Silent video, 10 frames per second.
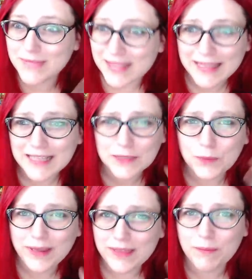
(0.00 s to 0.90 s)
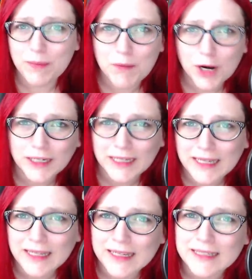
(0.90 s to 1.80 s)
That's the way they've been marketing
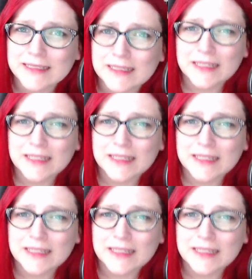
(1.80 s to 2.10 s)
it.